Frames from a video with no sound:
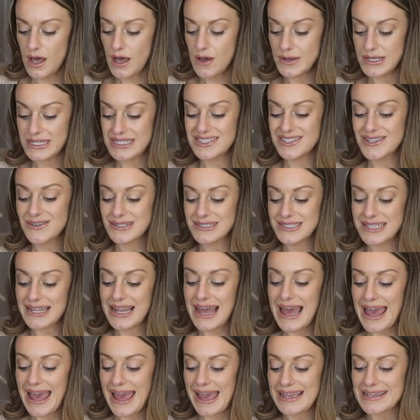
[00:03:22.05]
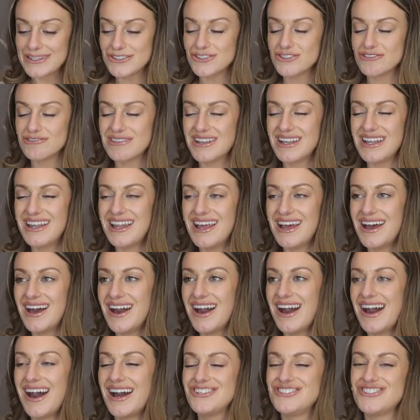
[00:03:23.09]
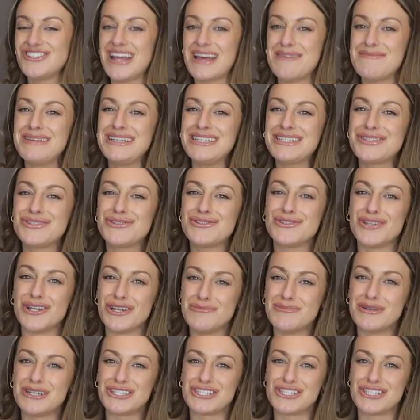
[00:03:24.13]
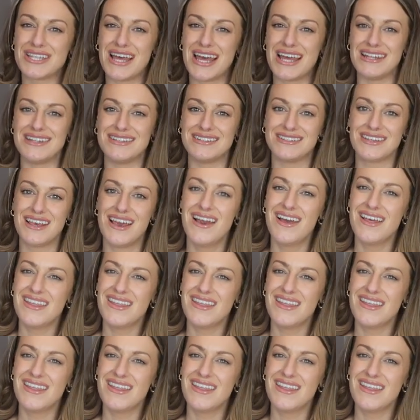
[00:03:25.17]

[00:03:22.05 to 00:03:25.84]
oh it's not, it's an extra large. That makes so much sense.